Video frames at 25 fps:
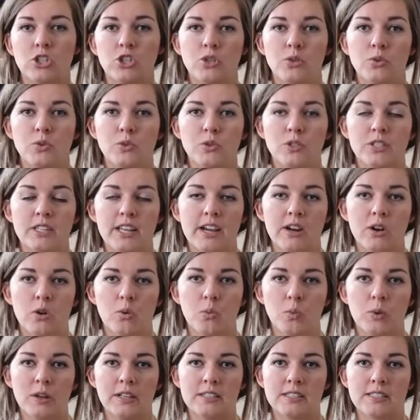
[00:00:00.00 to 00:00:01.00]
Tuesday
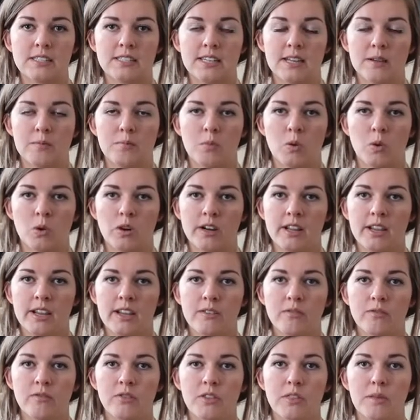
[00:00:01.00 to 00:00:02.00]
or Wednesday
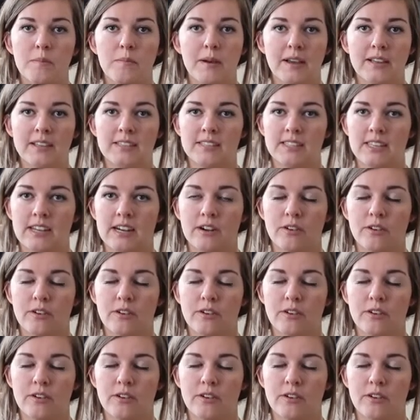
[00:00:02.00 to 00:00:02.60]
morning for the best